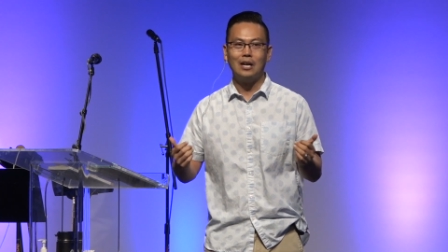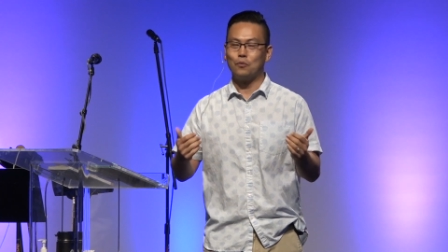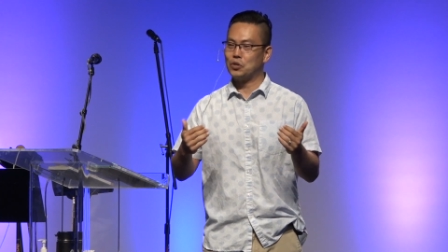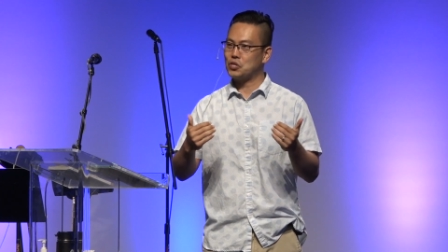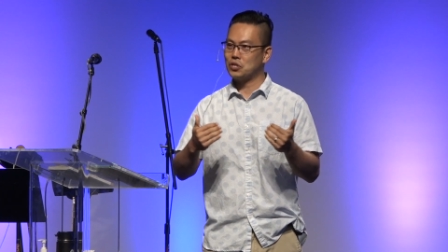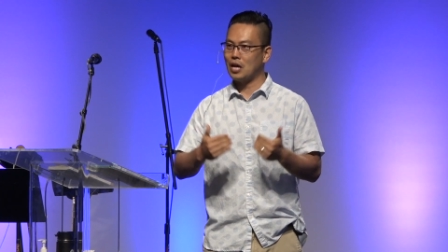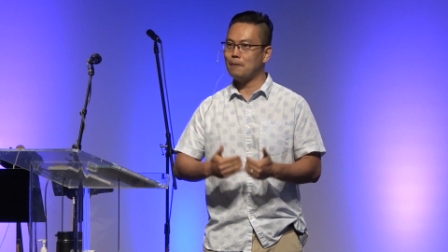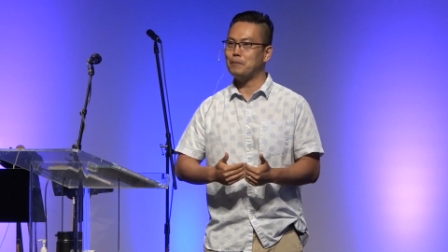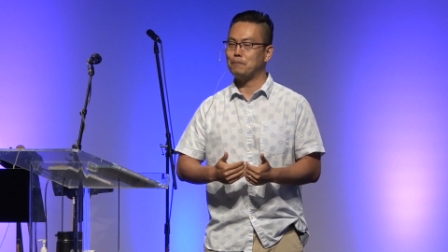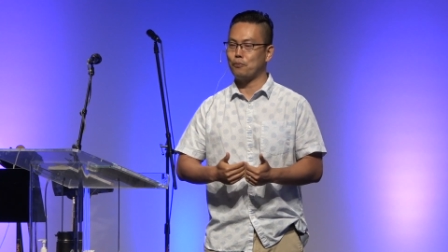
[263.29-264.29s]
We should
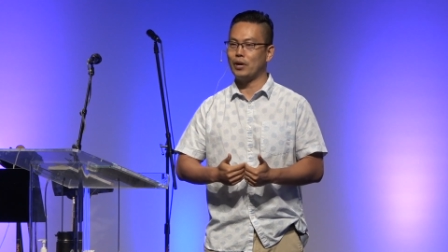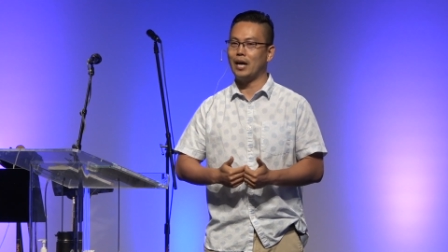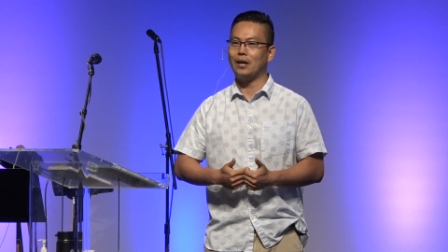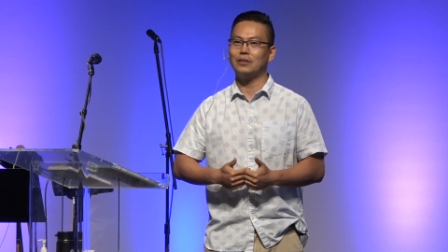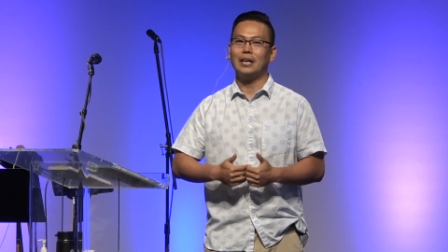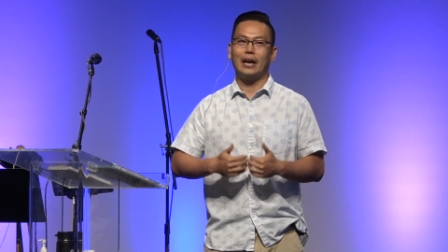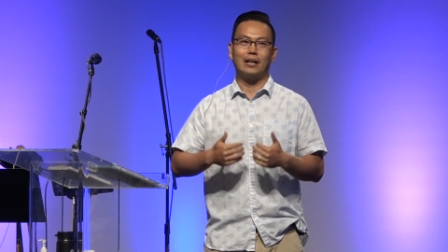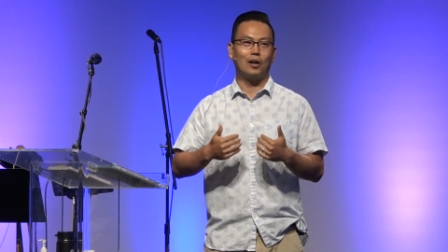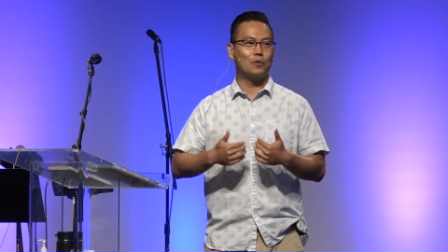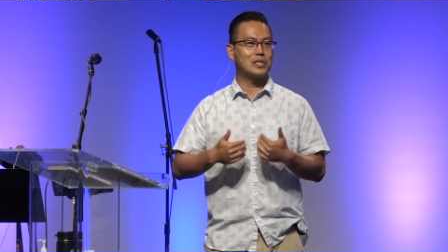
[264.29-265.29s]
not be proud and
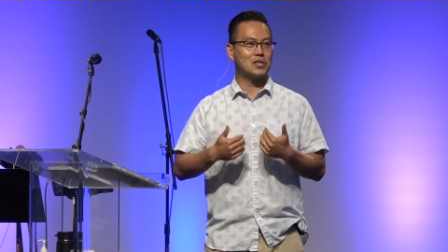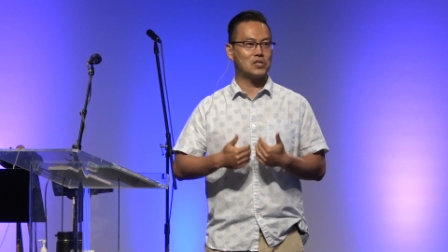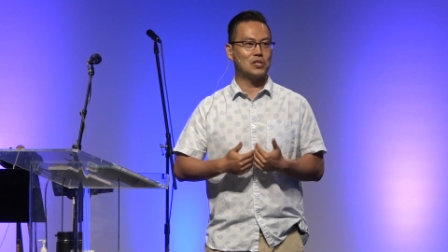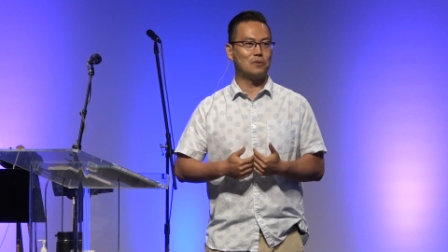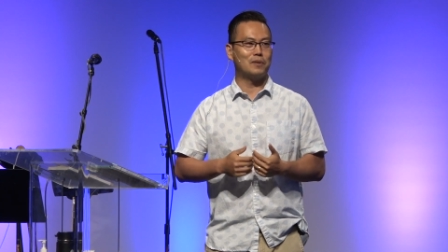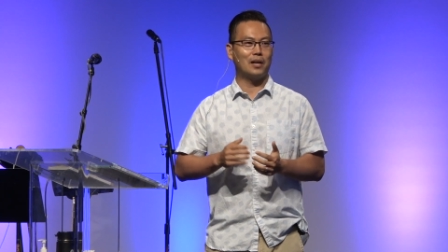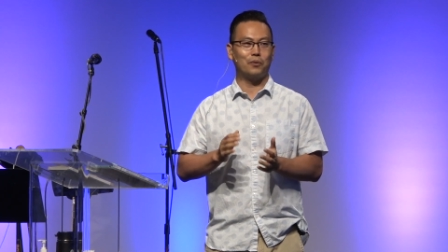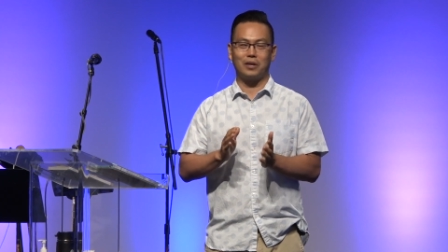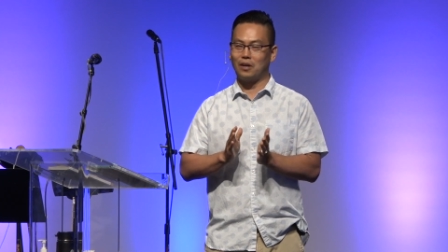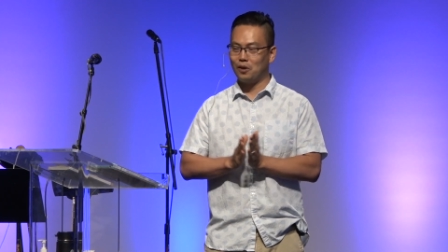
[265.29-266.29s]
always assume that
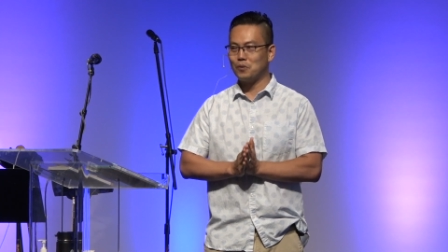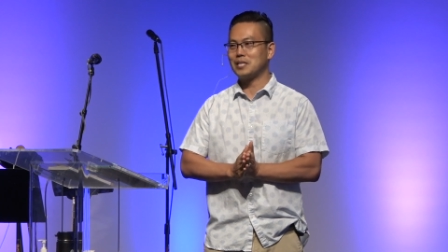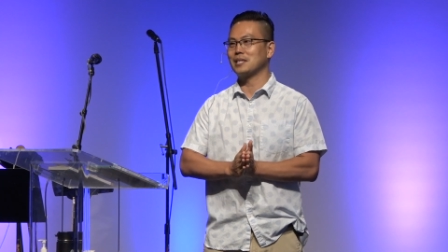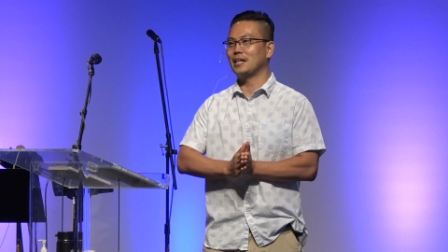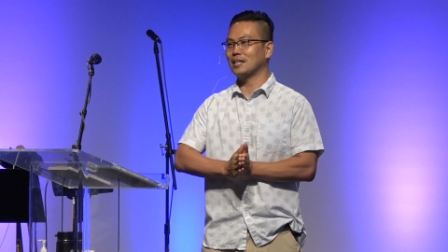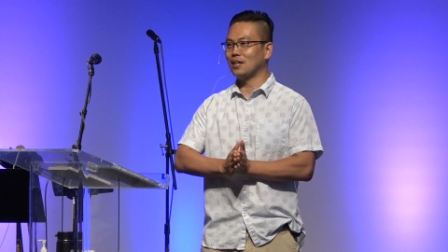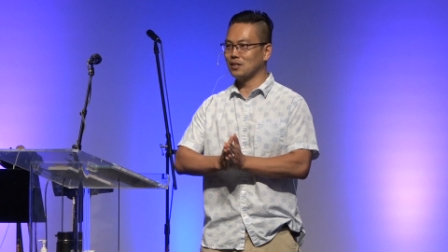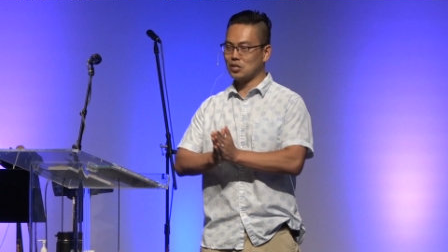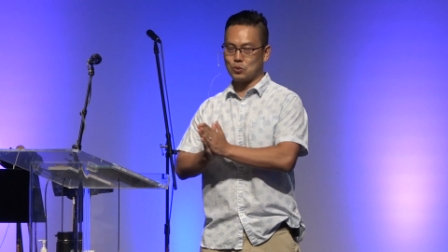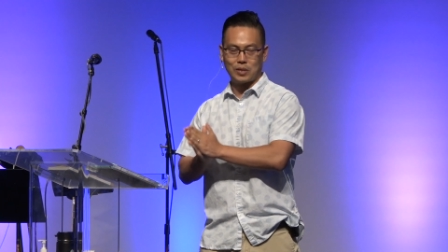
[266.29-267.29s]
we're always landing on
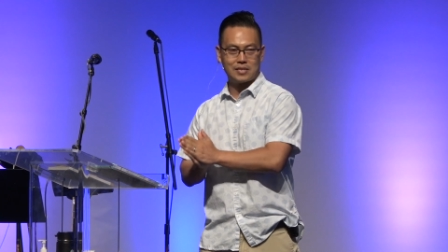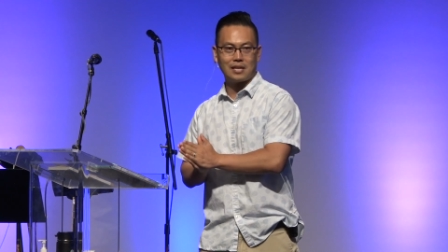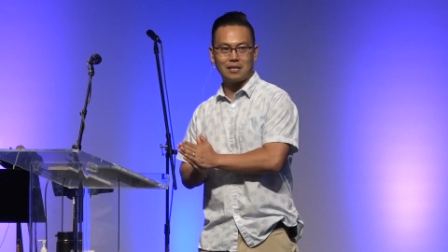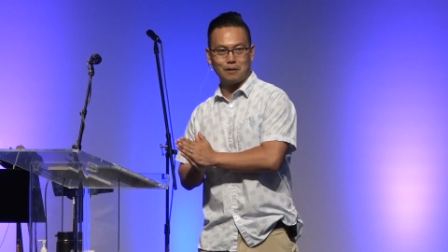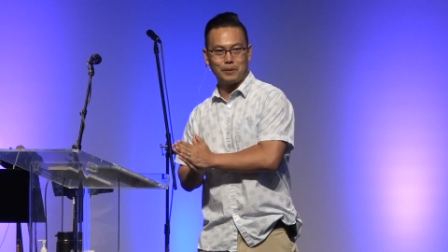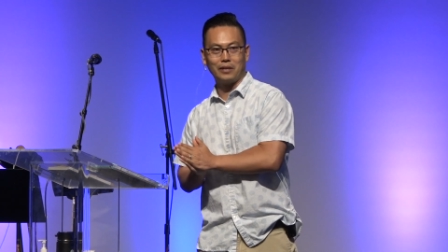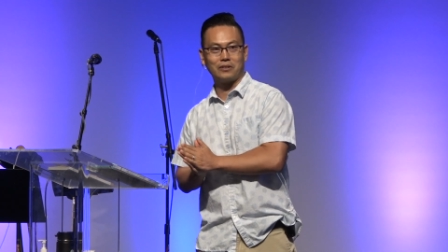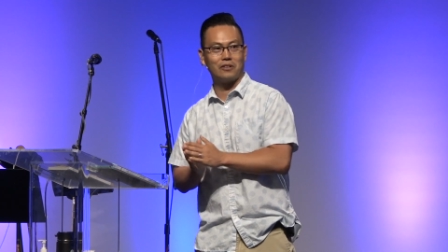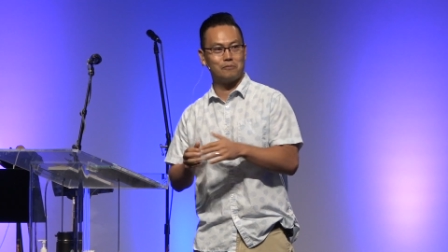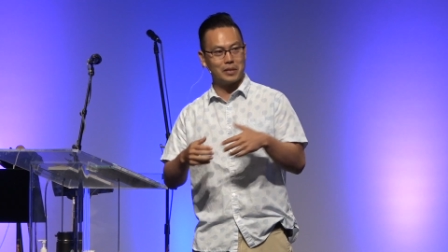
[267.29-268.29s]
the sweet side of the bell
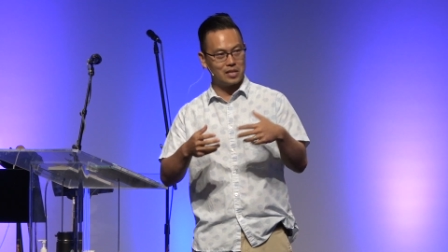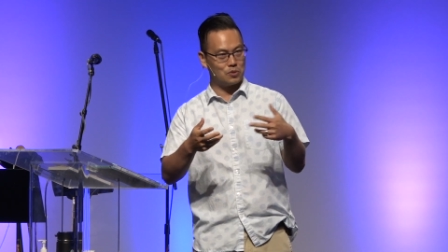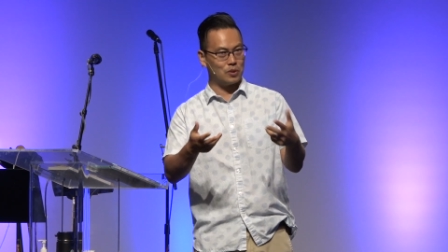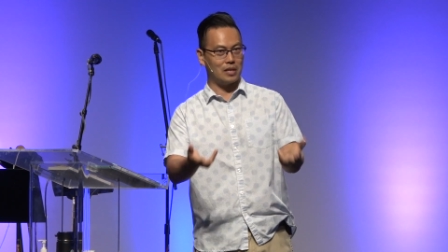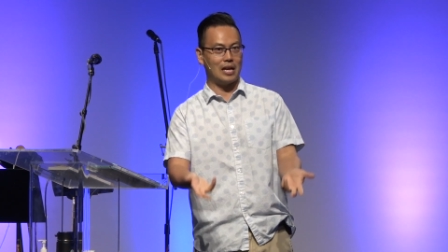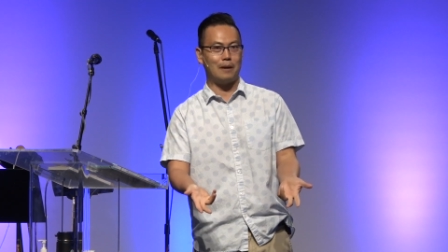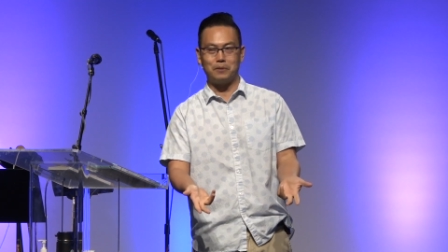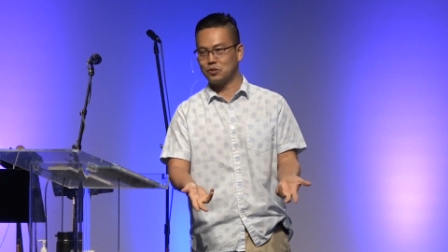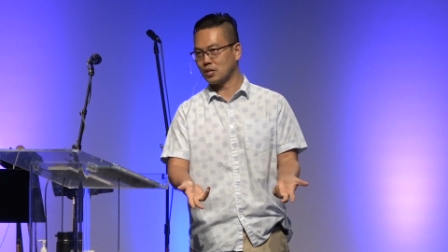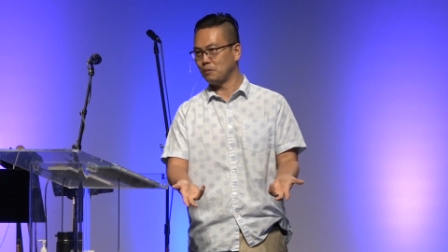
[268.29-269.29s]
curve because we happen
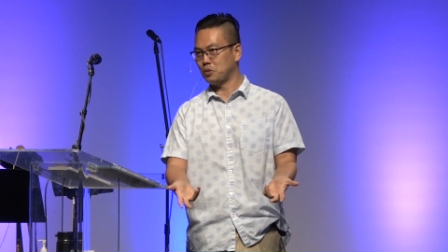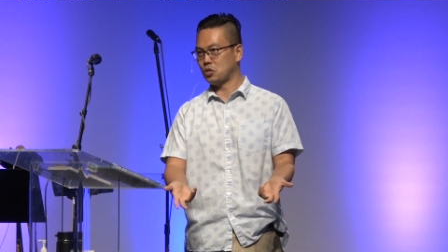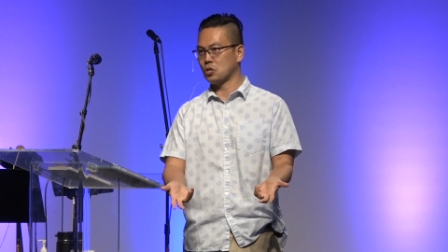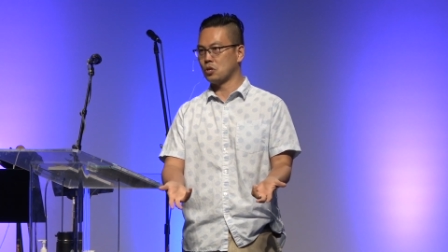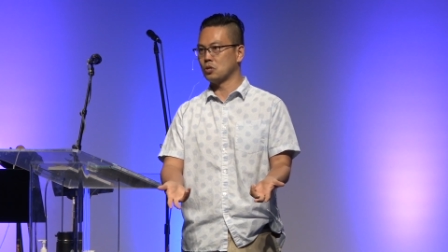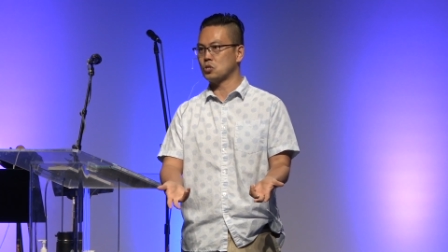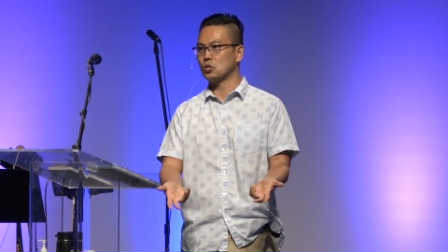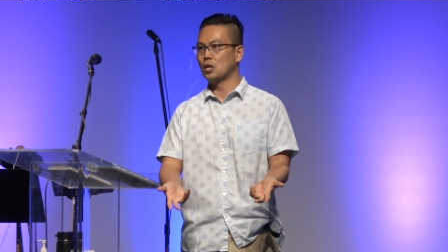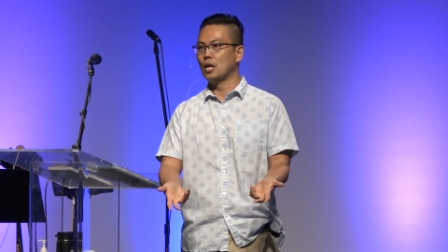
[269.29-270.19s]
to come to church,